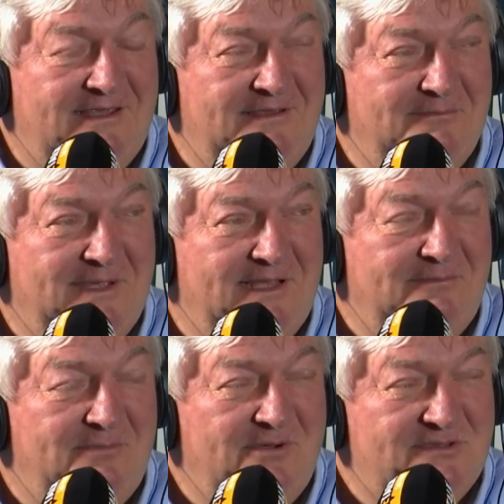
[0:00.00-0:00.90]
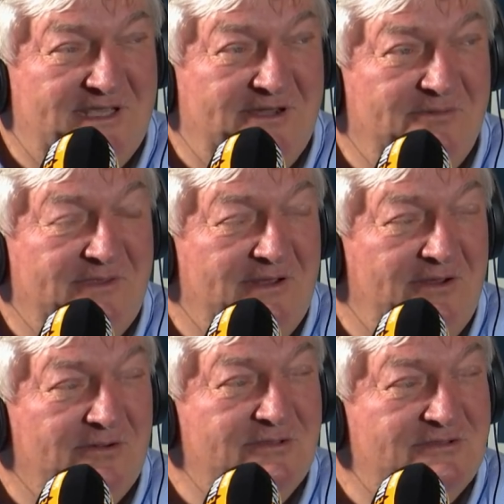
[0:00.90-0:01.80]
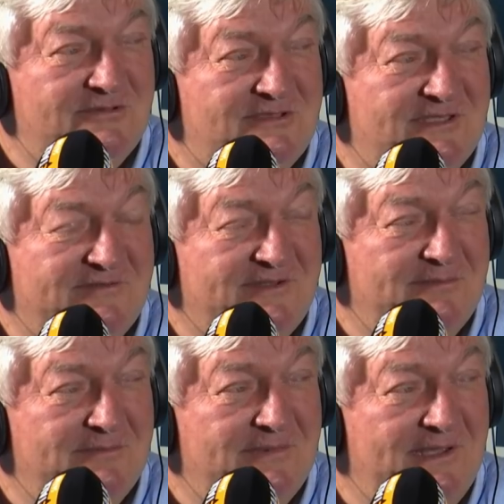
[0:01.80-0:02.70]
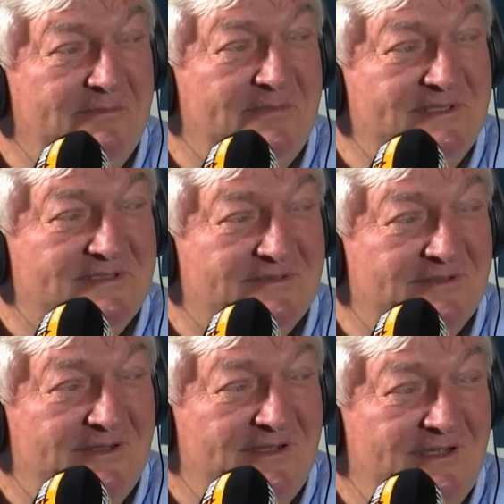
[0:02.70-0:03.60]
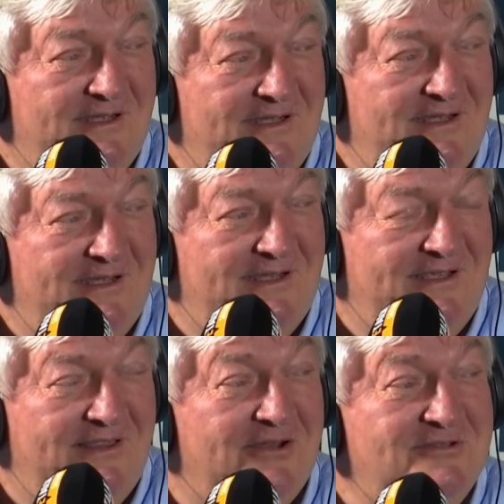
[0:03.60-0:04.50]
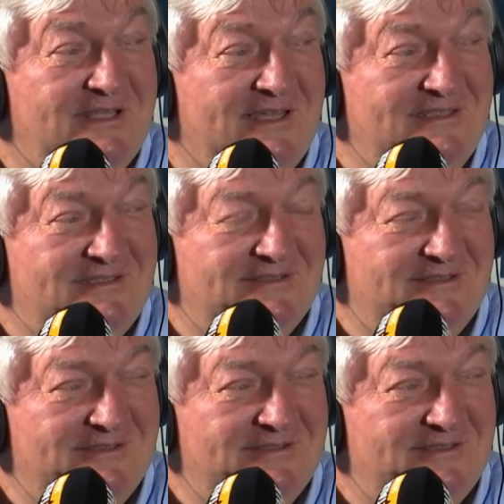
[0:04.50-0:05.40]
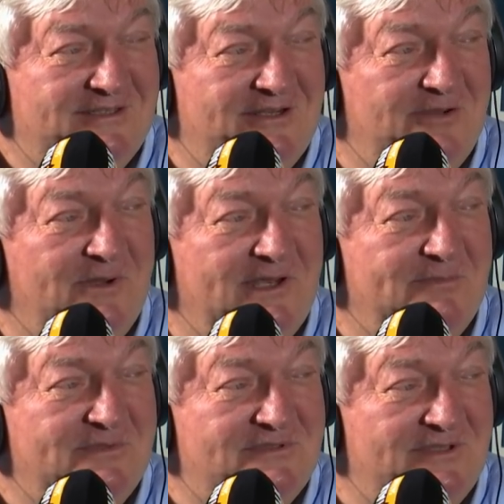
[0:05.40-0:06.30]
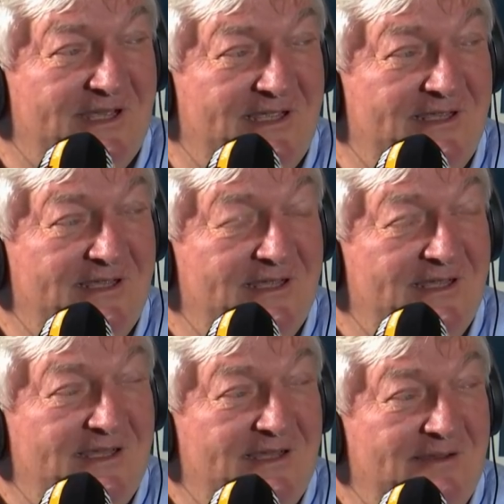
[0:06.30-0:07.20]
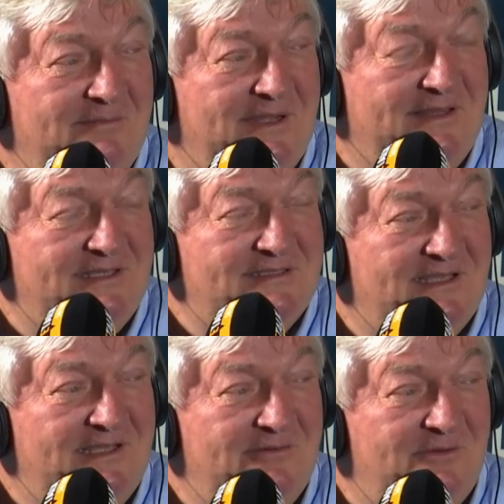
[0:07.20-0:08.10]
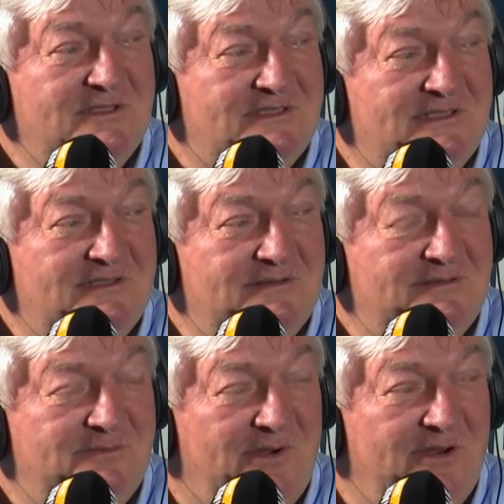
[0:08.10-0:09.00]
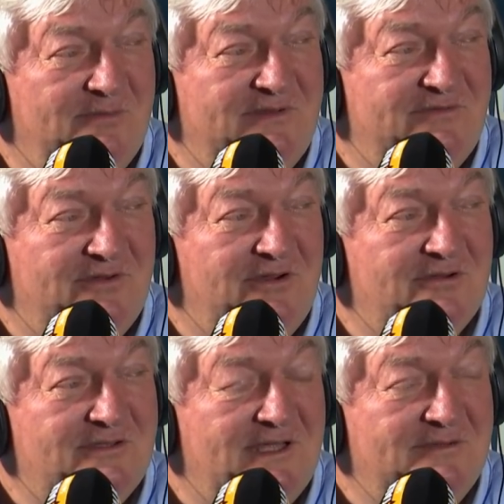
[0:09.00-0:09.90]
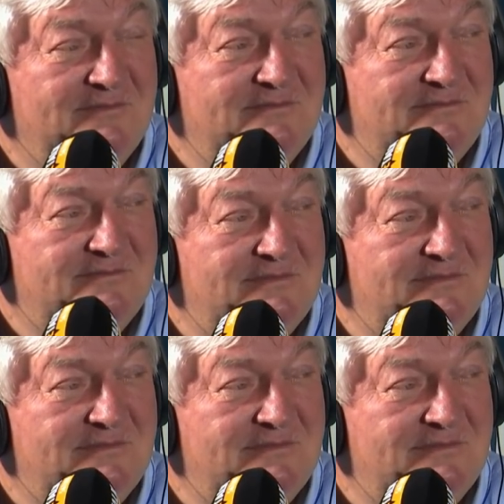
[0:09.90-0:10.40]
he and Paul Sauer were the longest two serving MPs in those days. So I don't know what happens today. But yes, he was in parliament for a long time.